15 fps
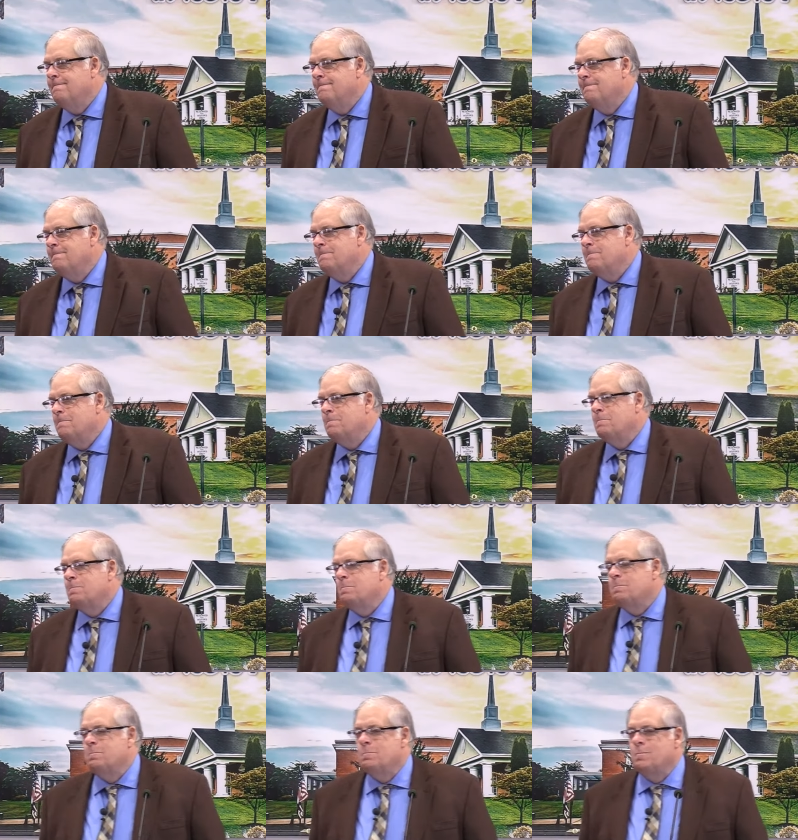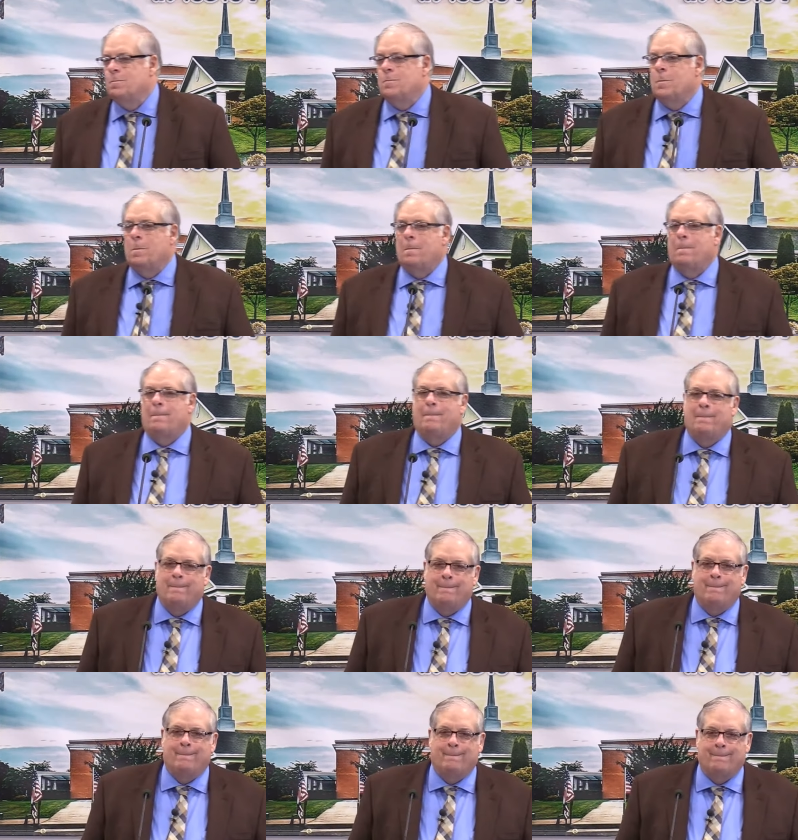
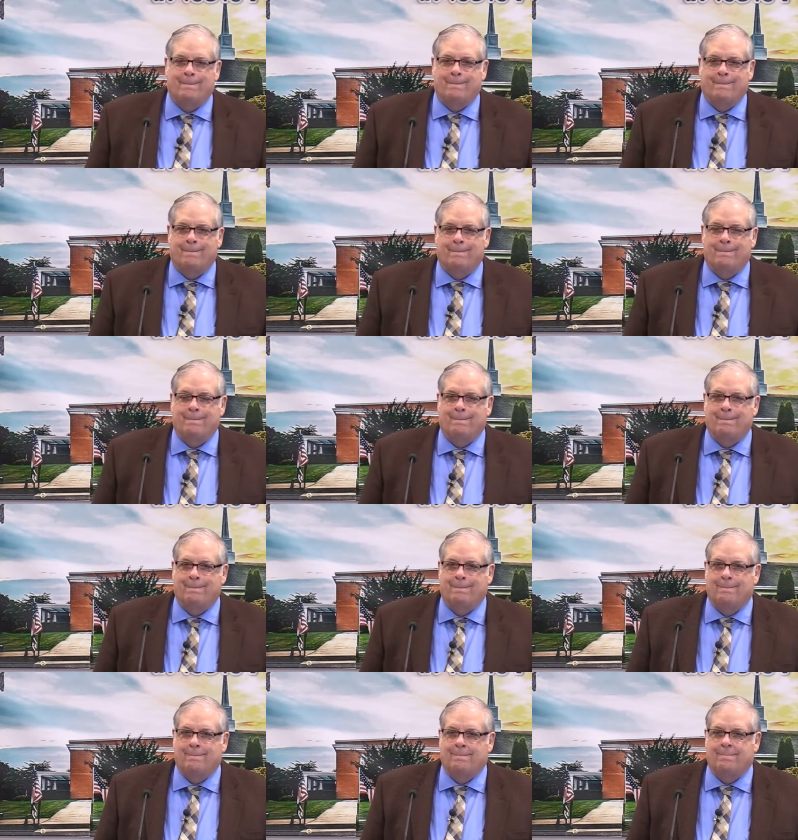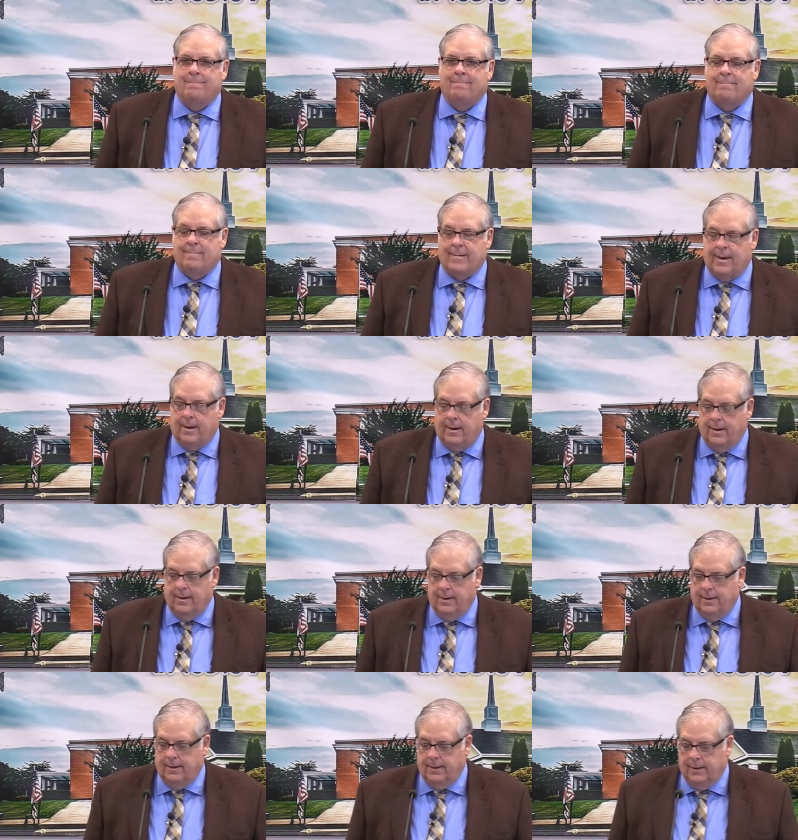
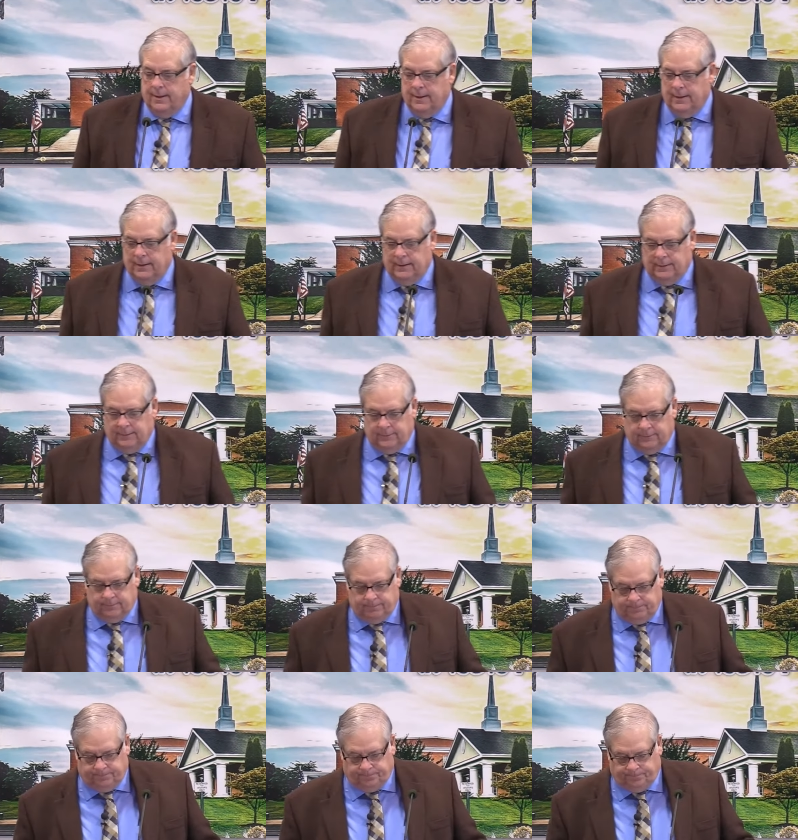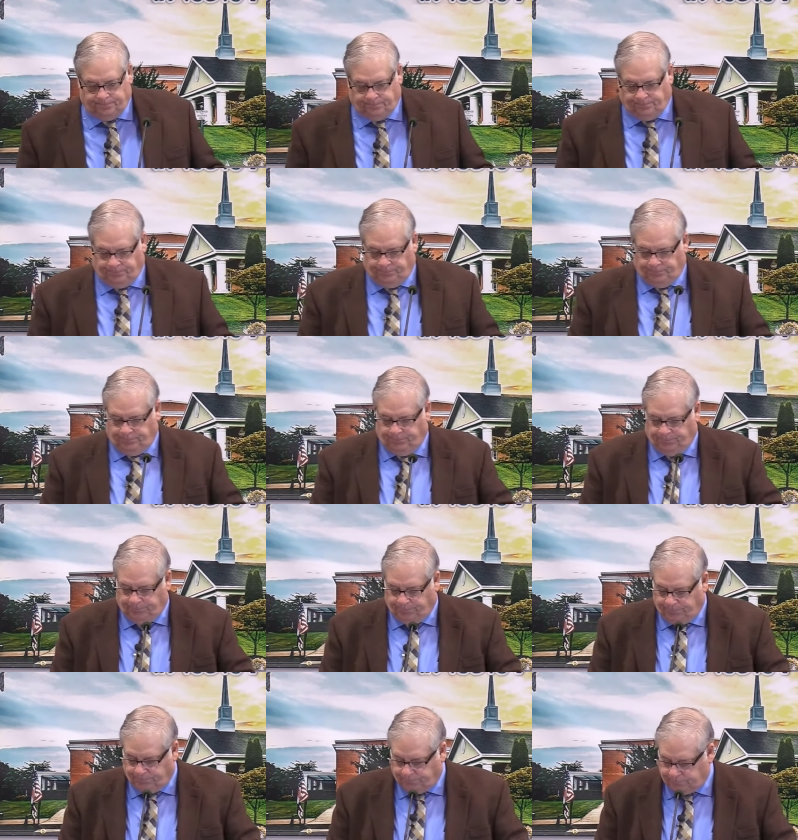
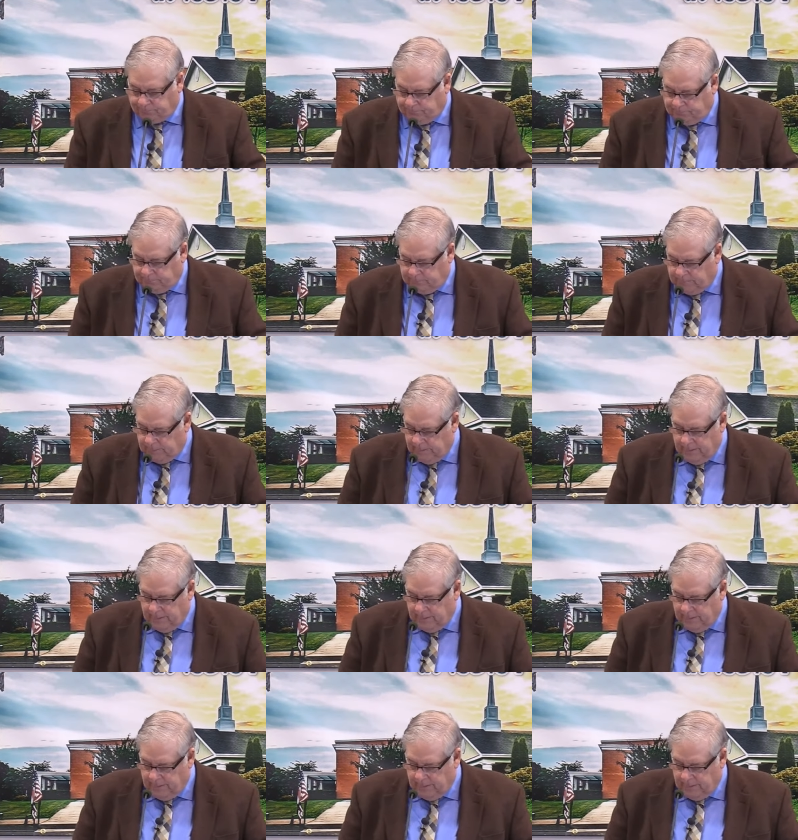(no one is talking)